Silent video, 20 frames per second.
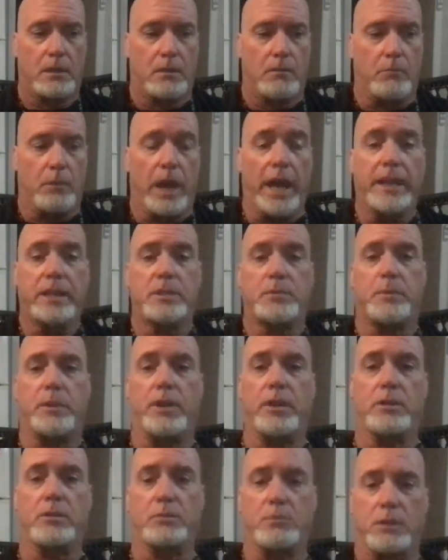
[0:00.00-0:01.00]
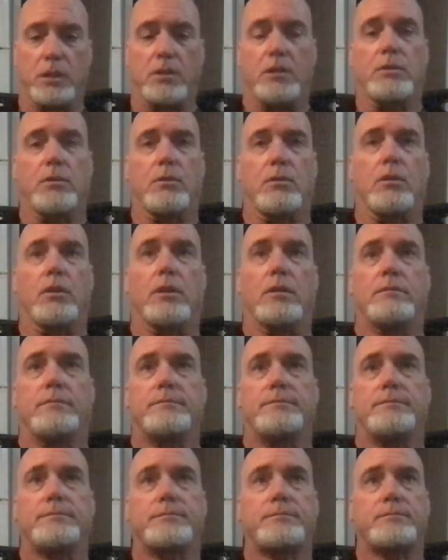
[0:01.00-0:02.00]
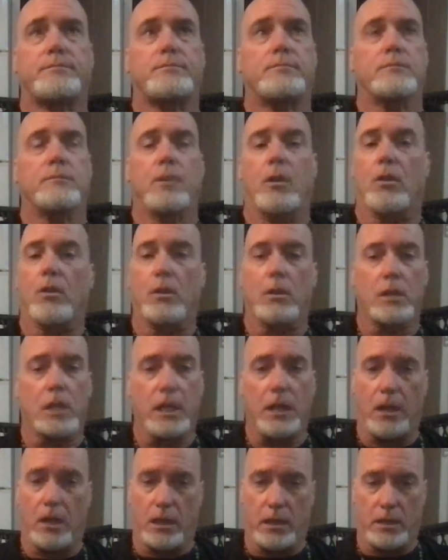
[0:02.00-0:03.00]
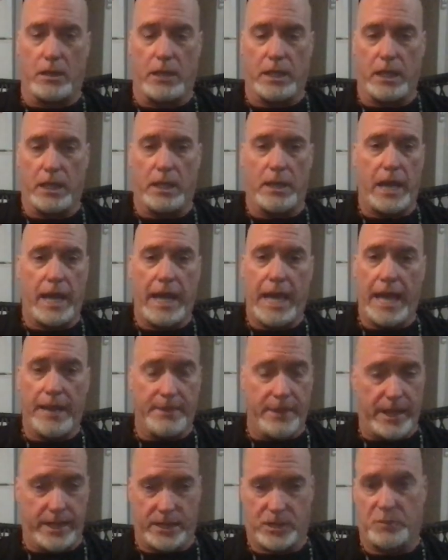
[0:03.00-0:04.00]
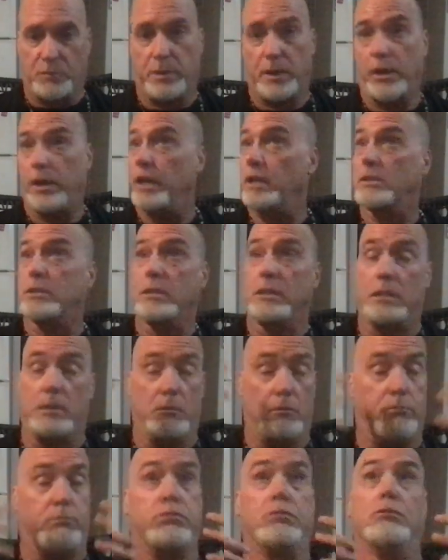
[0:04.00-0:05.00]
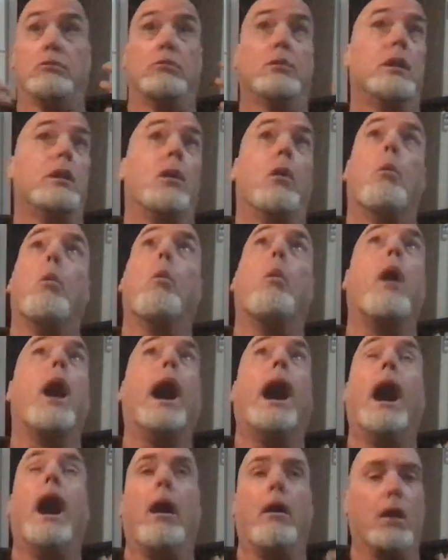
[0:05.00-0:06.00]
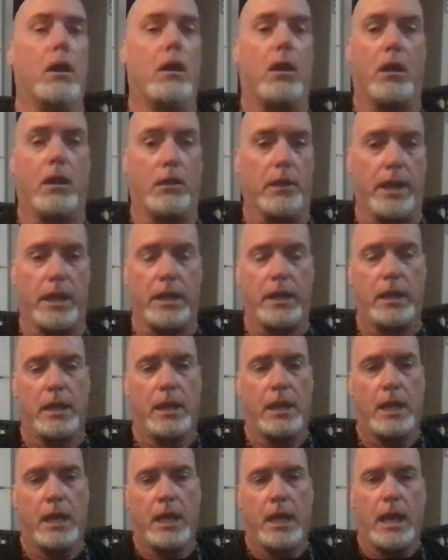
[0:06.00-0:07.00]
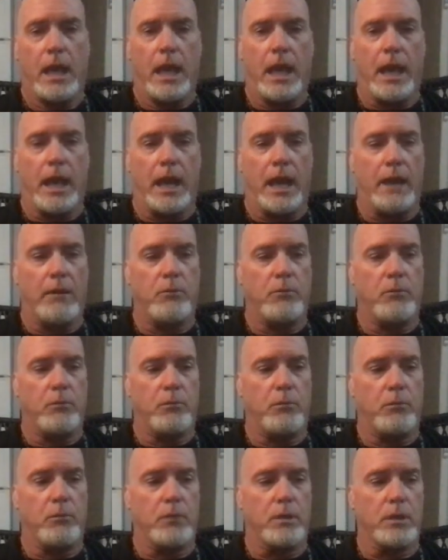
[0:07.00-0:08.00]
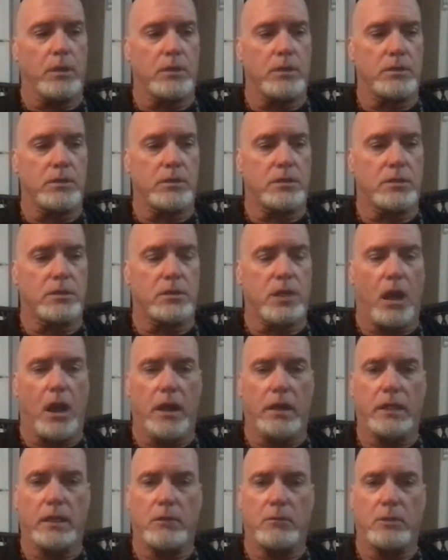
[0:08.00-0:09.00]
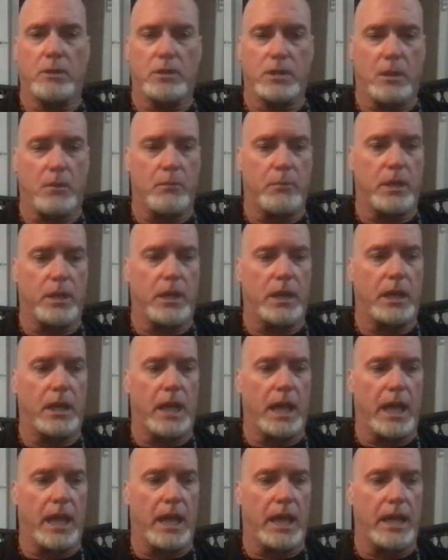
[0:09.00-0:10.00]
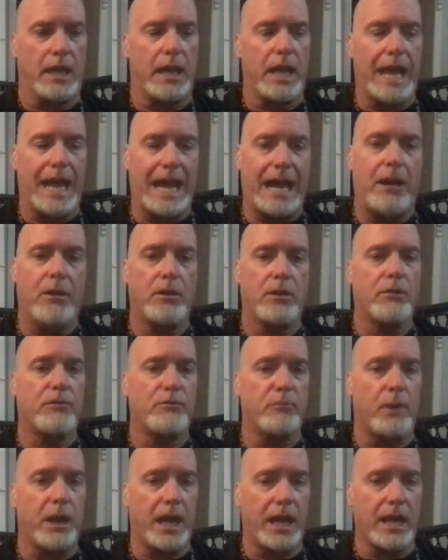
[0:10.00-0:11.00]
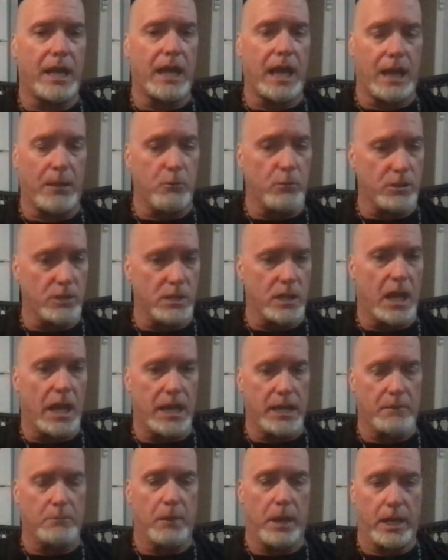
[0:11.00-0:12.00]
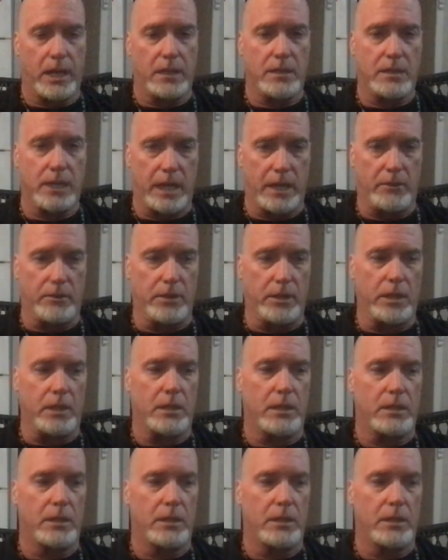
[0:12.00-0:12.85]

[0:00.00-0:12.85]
My experience with THOR early on, again, I had that experience in the boo and the wow and all that. And I was talking with somebody, and I was not in my integrity.